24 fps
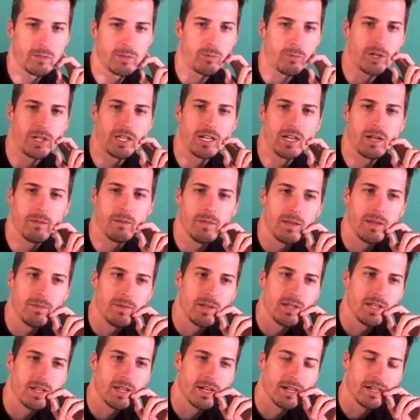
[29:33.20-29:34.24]
bringing up
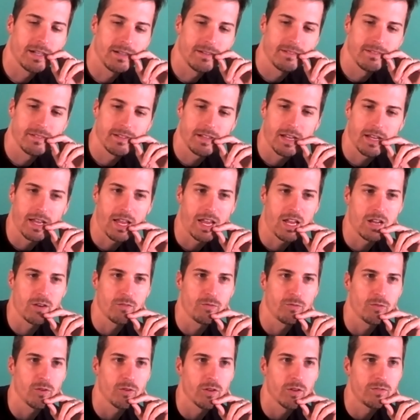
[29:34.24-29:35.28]
maybe a
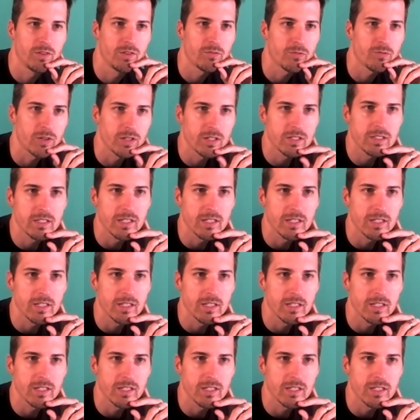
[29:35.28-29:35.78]
handful of different.